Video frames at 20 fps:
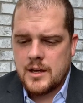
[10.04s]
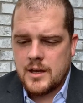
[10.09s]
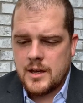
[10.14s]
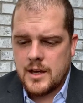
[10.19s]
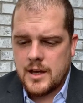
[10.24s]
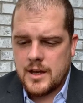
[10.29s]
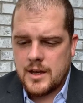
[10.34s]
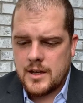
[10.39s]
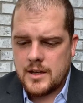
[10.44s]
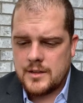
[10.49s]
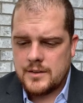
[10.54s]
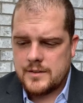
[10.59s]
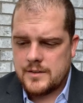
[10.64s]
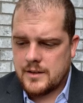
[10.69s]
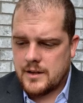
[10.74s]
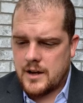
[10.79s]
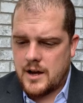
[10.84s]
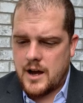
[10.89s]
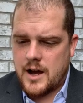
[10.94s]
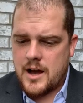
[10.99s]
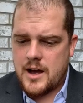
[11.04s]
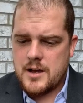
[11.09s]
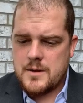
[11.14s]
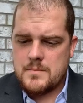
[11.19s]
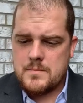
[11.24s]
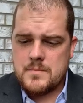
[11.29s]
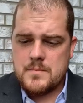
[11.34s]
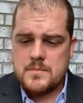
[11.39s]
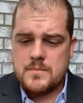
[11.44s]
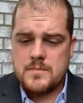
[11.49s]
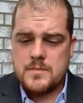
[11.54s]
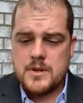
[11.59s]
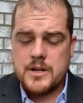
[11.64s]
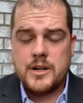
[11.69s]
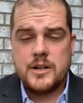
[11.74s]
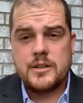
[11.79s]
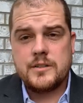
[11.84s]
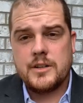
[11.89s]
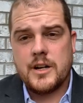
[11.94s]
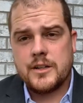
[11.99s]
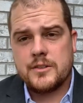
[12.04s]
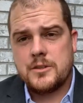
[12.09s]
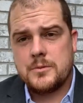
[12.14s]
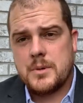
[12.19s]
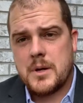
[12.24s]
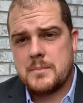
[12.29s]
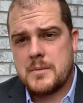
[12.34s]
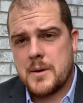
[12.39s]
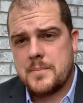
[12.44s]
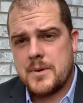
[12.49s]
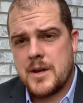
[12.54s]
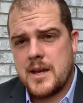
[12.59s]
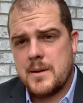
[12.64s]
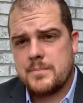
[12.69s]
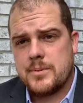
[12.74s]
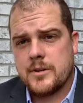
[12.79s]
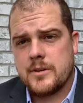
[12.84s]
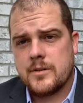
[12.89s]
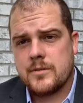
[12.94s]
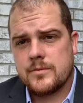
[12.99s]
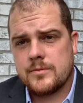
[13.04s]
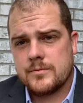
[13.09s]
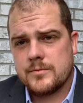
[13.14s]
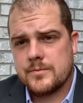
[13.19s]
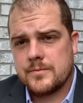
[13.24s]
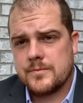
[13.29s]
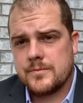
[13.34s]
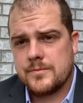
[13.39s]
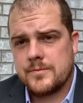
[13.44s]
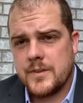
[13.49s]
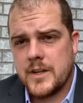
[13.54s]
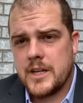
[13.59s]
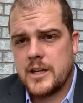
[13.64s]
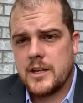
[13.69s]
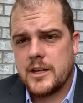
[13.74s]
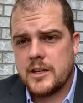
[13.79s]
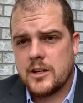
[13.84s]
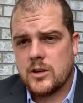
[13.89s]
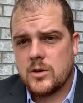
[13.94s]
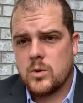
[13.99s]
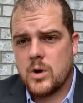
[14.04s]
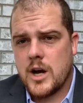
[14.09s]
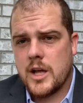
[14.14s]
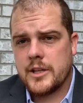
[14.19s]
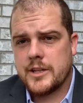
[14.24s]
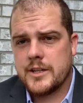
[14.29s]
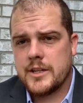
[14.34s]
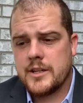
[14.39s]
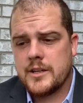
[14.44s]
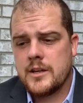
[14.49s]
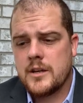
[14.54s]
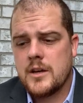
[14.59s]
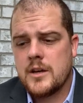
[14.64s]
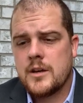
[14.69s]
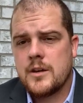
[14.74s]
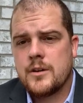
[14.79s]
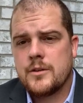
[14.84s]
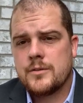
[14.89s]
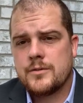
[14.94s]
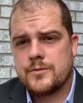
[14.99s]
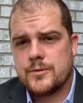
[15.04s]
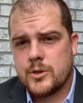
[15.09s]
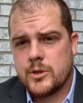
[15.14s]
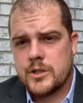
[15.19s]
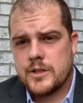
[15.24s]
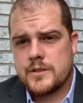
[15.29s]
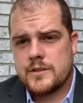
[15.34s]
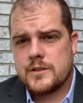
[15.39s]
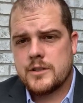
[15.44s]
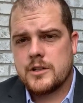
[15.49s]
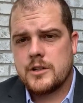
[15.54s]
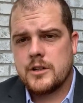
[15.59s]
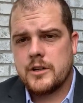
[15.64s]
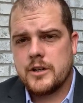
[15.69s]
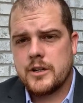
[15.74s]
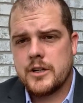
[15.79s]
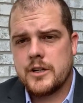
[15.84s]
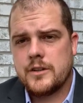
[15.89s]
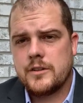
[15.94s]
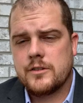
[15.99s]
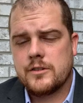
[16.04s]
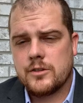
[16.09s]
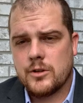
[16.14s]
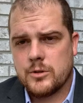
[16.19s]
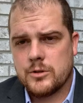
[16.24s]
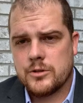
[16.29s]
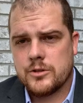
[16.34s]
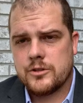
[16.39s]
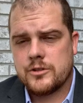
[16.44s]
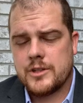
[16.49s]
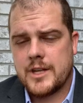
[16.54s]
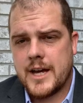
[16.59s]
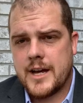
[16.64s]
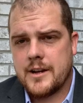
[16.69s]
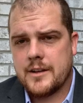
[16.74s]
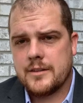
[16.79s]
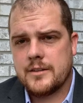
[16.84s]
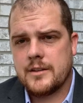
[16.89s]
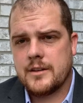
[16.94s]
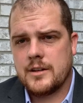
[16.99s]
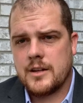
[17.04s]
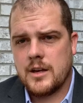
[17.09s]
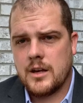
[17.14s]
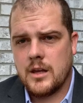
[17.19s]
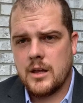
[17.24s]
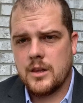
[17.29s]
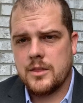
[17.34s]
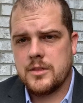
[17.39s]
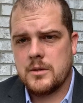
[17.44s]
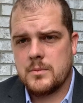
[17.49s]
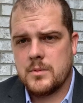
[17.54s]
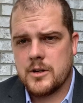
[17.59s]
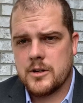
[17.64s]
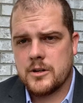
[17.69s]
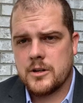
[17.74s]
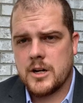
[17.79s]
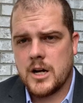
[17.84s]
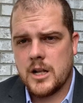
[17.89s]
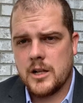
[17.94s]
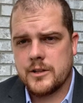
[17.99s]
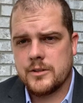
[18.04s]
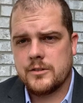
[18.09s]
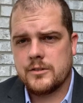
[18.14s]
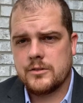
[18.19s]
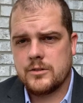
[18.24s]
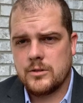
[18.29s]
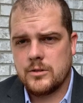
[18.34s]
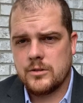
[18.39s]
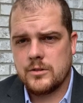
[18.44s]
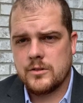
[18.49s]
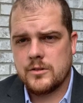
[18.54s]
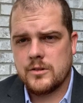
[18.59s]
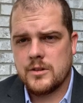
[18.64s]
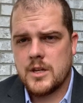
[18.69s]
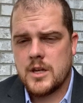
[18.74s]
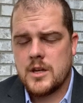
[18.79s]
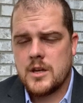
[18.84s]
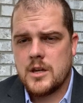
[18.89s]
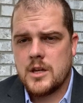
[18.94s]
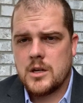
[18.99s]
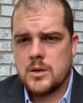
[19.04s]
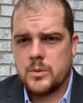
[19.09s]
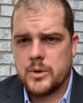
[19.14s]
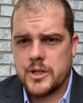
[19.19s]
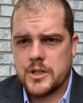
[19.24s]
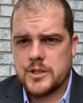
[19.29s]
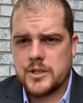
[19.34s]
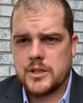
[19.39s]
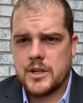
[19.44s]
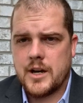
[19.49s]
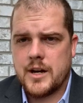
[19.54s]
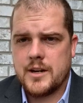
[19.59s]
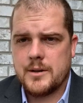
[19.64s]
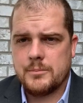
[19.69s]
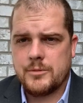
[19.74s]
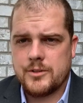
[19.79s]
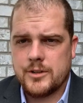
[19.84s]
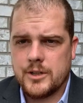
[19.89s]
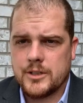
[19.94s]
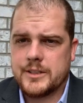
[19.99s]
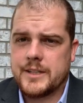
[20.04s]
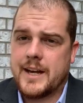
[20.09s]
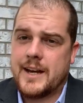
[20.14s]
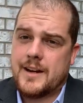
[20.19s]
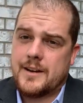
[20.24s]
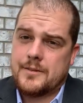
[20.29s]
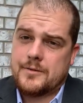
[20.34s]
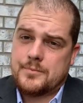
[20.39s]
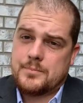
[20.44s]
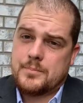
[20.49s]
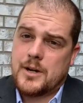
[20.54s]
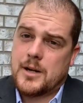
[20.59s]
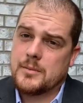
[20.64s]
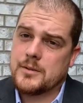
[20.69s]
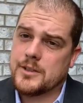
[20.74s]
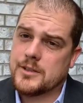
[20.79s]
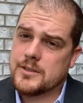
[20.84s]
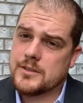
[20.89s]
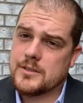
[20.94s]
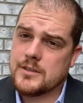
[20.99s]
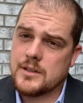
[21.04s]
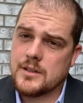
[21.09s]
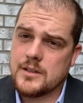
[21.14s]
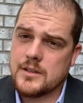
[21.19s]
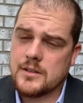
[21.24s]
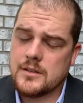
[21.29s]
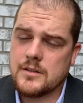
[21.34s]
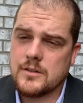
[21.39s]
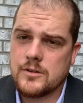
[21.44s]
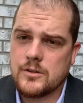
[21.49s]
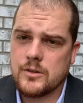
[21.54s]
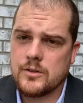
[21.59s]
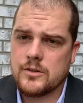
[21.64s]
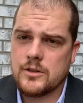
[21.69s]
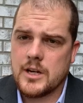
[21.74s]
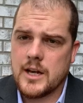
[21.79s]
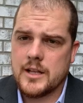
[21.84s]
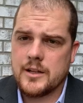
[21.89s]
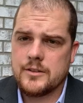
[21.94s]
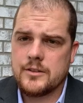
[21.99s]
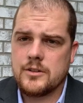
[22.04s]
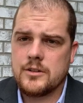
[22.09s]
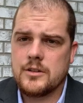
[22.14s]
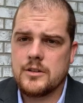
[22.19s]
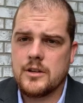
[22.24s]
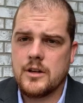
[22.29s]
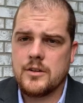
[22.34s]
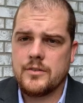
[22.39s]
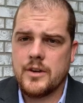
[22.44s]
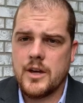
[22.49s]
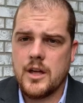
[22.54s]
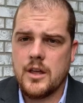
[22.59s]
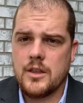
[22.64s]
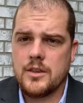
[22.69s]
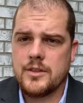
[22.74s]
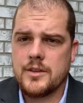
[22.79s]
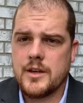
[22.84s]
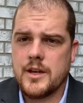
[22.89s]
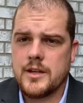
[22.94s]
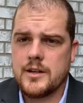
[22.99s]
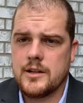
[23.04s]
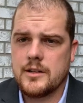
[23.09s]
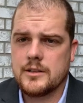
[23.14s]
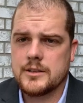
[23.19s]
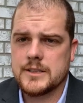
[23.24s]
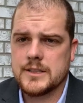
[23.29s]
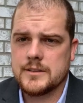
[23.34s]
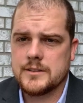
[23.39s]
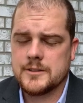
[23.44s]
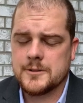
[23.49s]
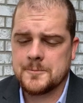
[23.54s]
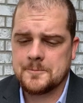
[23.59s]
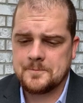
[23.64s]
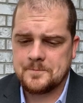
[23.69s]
And I'm here to talk to you about my paper, Feeding Inequality, Food Insecurity, Social Status, and Health Among College Students, which I am thrilled to have published in the Sociology of Health and Illness.